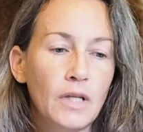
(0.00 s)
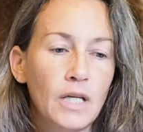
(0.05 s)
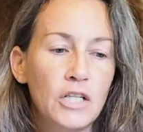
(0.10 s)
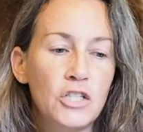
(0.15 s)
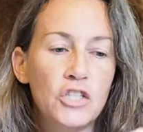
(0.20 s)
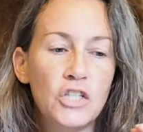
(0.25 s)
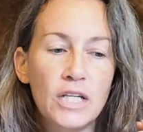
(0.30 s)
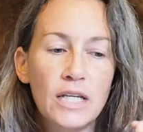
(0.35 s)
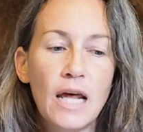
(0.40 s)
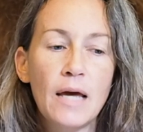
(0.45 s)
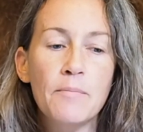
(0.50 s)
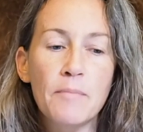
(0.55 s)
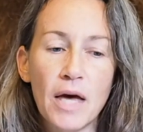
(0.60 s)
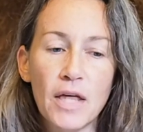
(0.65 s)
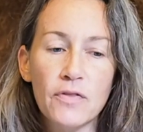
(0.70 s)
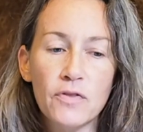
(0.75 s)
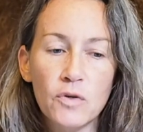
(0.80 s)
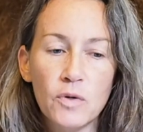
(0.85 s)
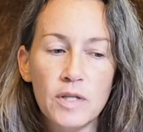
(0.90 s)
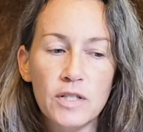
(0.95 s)
She and I
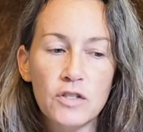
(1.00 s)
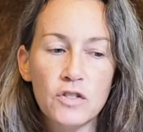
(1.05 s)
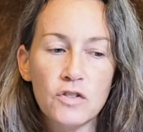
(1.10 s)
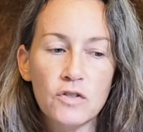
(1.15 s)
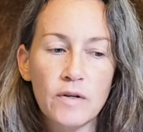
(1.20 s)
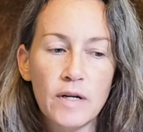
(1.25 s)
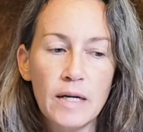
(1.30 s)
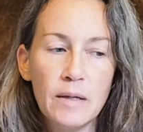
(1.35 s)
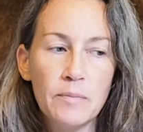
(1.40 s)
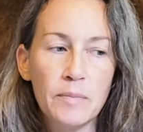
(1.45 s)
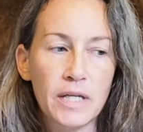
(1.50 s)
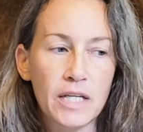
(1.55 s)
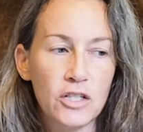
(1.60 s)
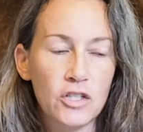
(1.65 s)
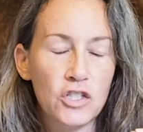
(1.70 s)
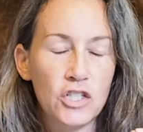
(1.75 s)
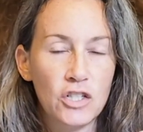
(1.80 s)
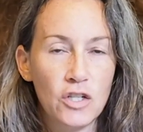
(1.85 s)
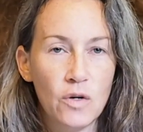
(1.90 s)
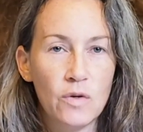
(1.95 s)
met through Instagram
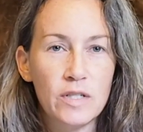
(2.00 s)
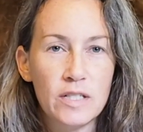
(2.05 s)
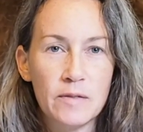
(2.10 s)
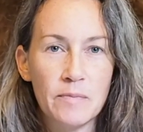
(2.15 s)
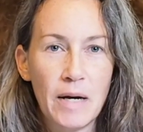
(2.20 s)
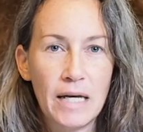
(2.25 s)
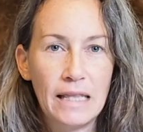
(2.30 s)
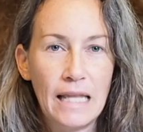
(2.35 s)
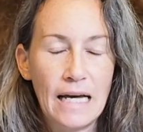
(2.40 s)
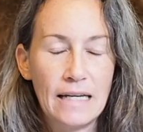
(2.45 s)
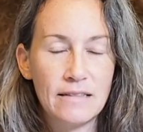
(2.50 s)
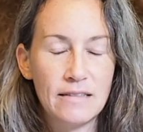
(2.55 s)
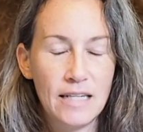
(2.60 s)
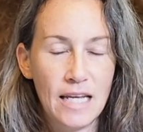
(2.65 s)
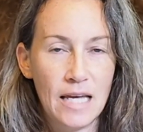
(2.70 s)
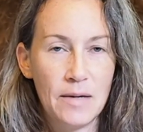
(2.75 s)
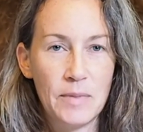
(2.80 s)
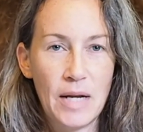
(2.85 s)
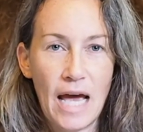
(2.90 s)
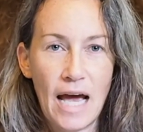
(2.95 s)
because she noticed my last
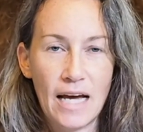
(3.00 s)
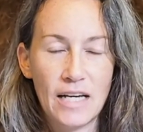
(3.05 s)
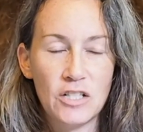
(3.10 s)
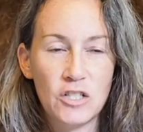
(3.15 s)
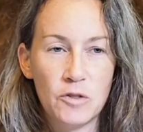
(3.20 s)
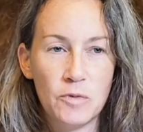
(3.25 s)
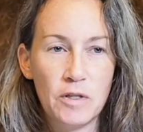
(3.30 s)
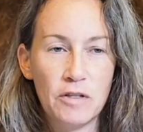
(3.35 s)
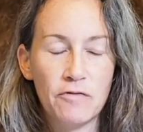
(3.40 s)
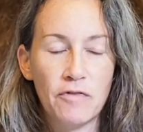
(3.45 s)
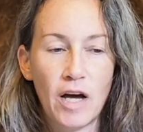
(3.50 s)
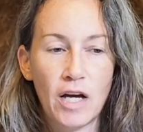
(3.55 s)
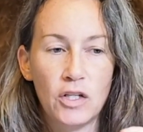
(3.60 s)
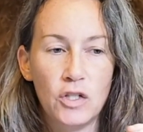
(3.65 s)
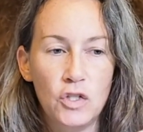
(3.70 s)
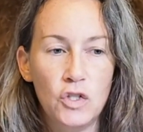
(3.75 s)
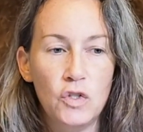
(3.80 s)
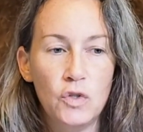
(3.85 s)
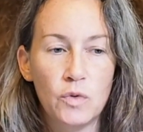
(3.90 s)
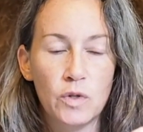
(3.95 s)
name and asked me if I
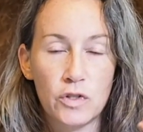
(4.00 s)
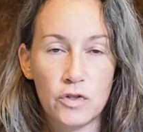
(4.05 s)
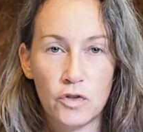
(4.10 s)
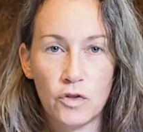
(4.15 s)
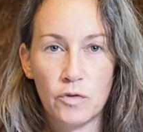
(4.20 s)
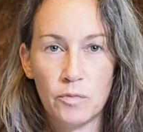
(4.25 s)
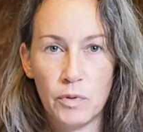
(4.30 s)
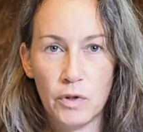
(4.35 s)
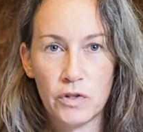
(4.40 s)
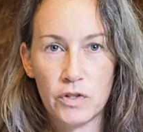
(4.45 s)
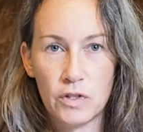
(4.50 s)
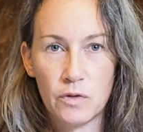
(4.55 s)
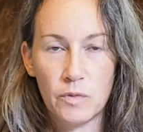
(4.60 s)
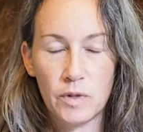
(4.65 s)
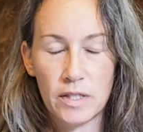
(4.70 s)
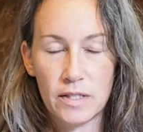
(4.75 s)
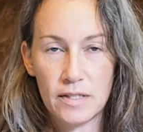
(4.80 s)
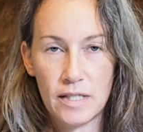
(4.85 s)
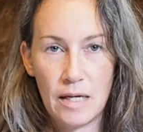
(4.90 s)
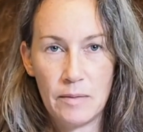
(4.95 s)
knew a certain person
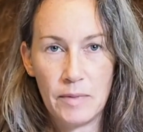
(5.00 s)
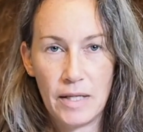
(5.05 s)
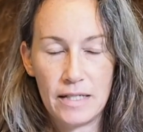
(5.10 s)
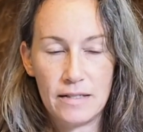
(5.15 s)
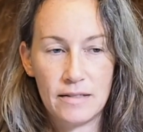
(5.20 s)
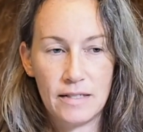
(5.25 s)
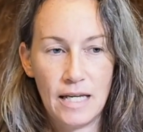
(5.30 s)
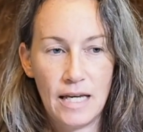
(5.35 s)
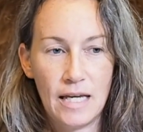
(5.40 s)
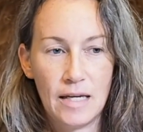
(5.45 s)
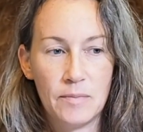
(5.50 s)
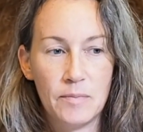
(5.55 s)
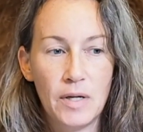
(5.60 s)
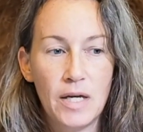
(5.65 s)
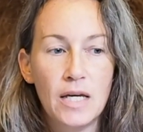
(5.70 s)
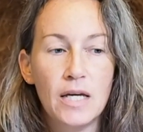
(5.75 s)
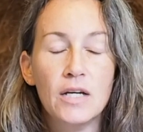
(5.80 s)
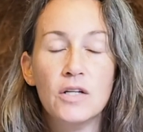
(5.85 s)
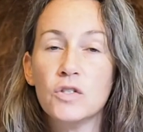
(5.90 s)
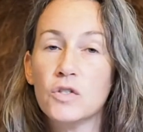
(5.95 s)
with the same last name.
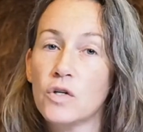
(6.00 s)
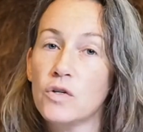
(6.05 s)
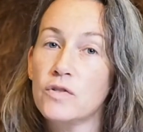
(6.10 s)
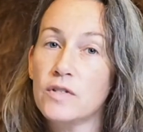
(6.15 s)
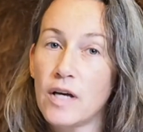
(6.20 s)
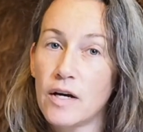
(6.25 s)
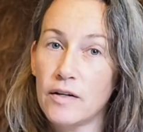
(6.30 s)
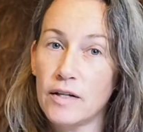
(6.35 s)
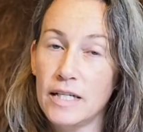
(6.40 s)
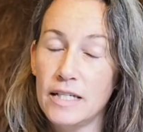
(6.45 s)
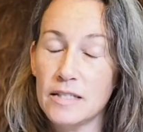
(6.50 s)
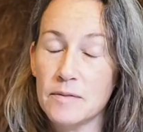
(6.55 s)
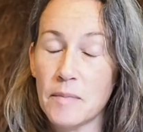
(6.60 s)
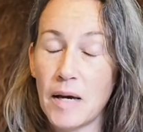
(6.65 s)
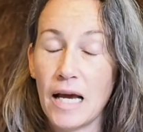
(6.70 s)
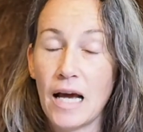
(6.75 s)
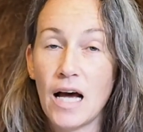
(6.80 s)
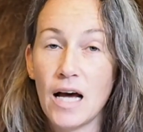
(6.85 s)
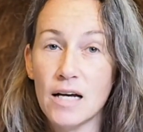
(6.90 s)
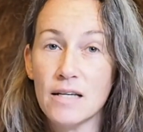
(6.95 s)
Turns out he's
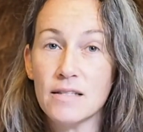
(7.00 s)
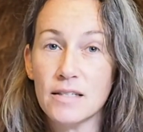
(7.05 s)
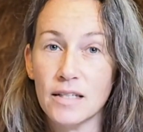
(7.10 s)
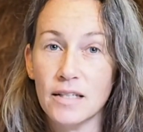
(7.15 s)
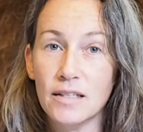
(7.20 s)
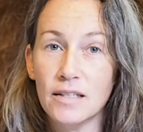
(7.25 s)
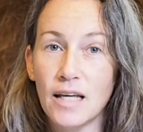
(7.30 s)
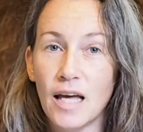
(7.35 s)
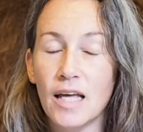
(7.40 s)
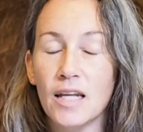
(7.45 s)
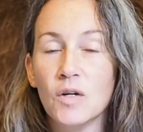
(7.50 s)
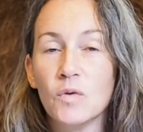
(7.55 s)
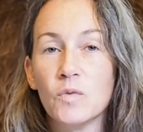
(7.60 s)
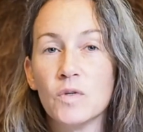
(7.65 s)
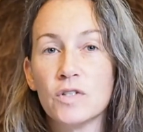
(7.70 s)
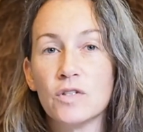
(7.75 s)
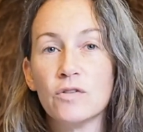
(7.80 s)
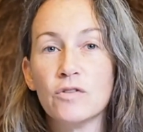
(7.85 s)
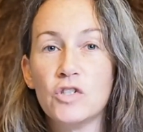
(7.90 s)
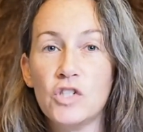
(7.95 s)
my cousin, and it
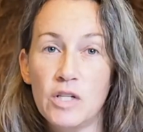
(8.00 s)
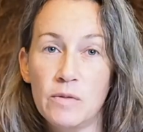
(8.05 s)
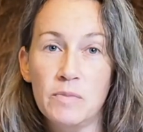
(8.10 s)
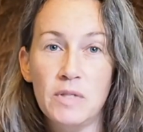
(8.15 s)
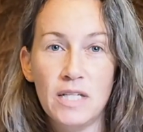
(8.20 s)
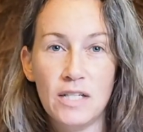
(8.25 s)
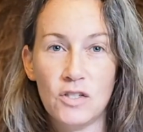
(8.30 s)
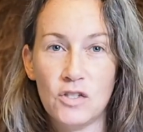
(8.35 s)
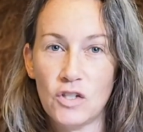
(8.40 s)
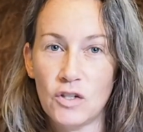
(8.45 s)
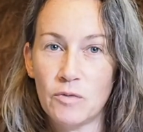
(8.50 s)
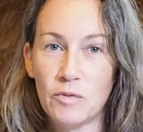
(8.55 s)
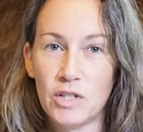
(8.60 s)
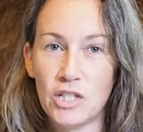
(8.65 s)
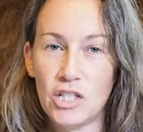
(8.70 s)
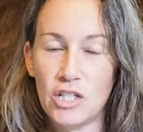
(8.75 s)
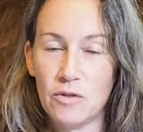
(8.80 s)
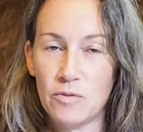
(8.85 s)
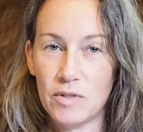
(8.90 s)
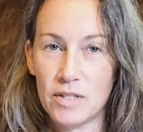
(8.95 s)
was her gym teacher when
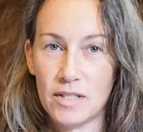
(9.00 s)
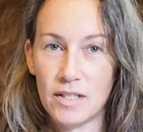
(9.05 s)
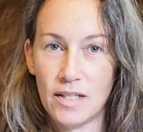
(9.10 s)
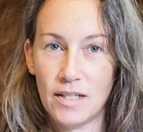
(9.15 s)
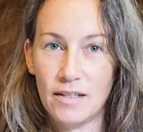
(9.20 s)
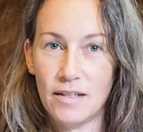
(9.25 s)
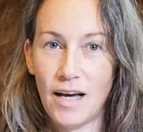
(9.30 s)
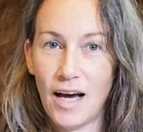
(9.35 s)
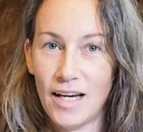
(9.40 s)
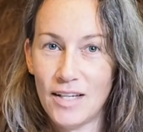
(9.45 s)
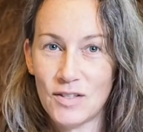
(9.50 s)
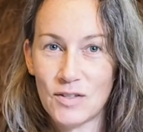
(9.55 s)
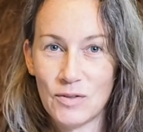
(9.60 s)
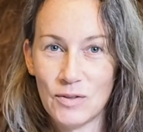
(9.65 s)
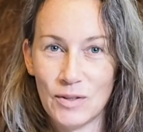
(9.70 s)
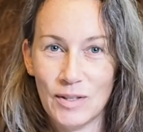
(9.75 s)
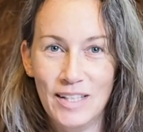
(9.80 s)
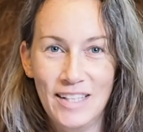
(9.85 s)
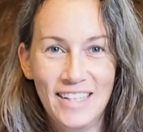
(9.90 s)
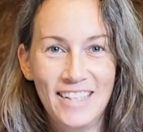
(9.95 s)
she was in high school.